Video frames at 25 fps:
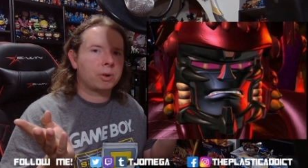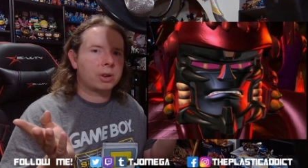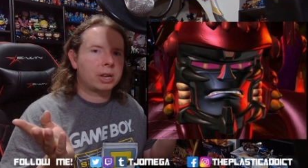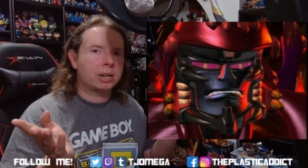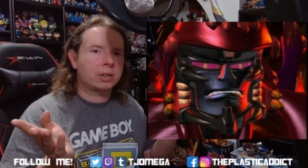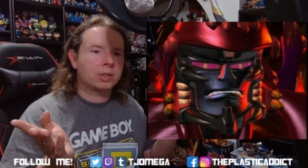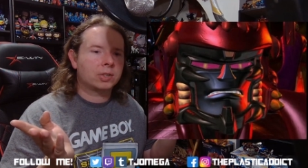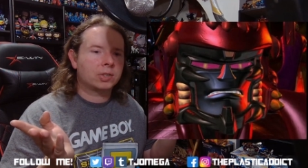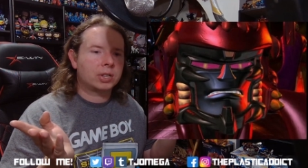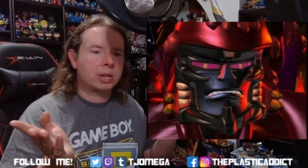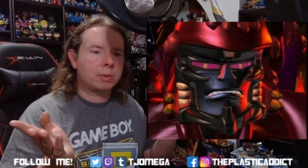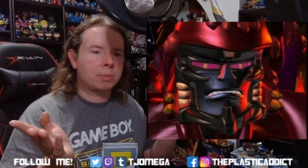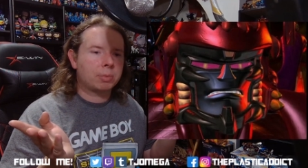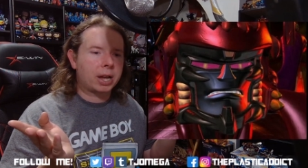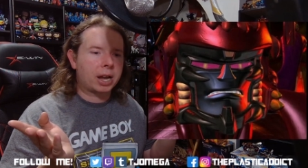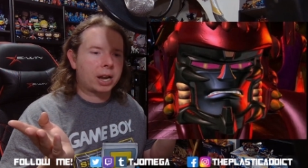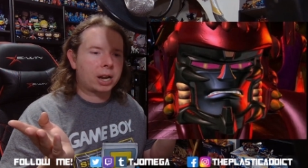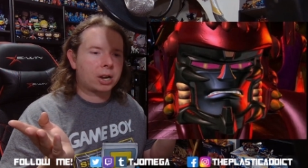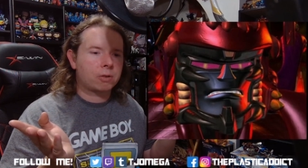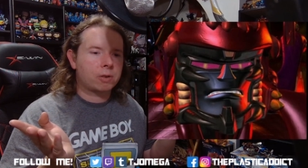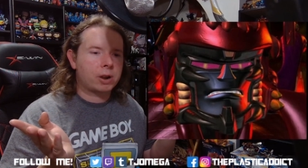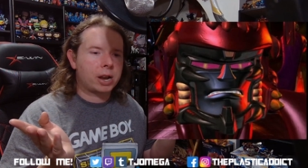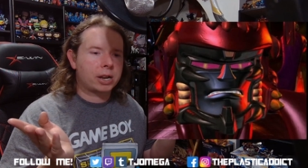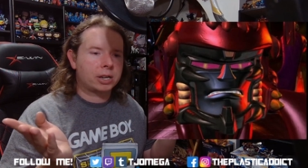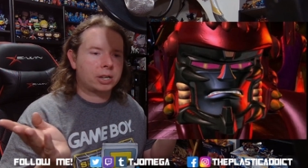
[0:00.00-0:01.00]
we get to see Black
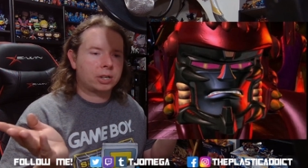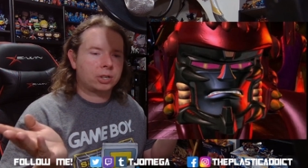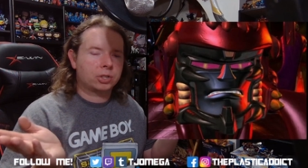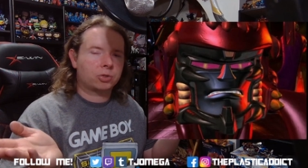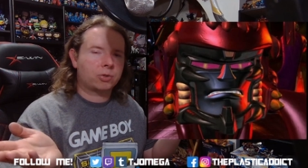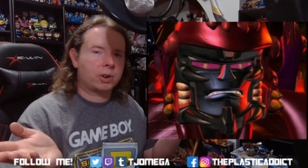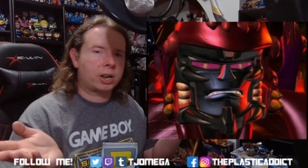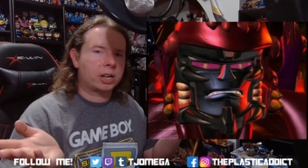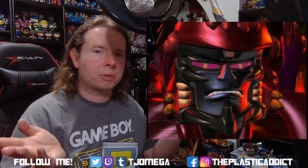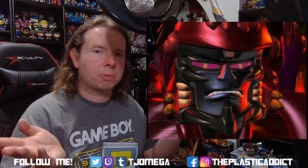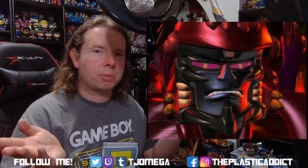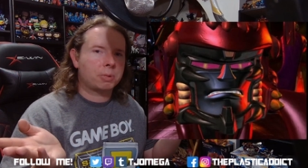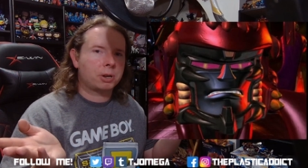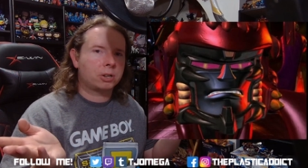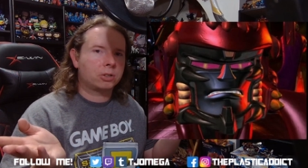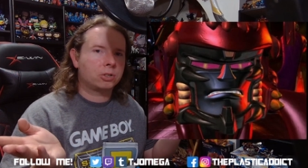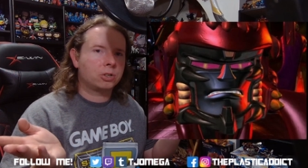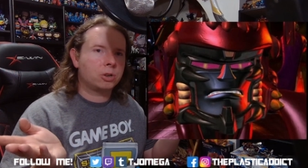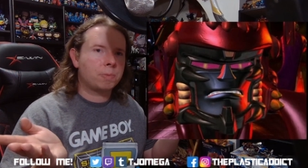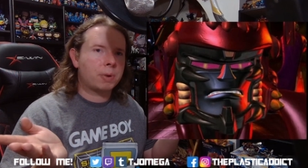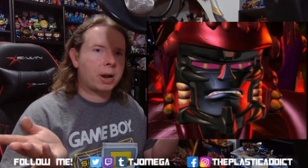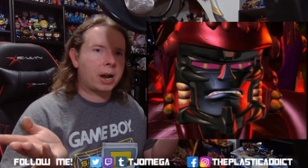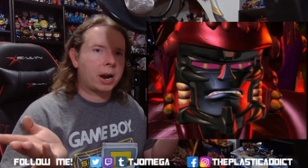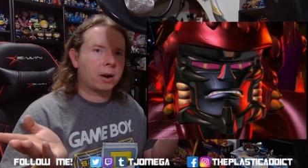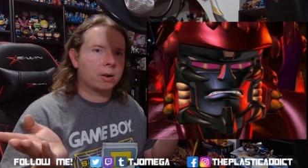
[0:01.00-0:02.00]
Arachnia's transmetal
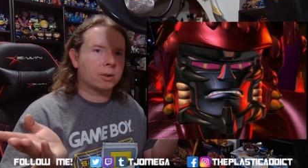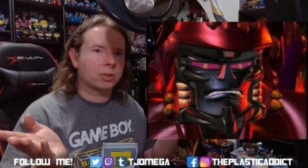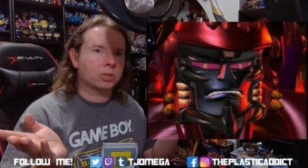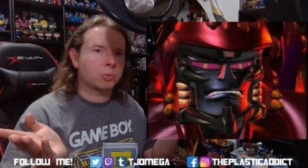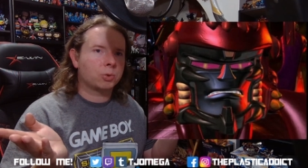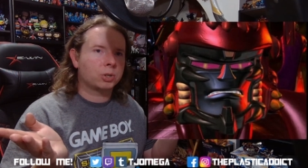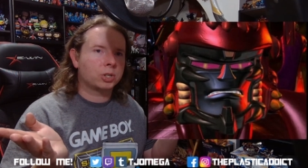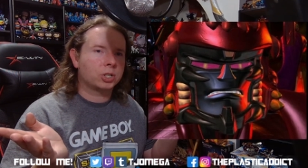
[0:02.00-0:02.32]
two powers,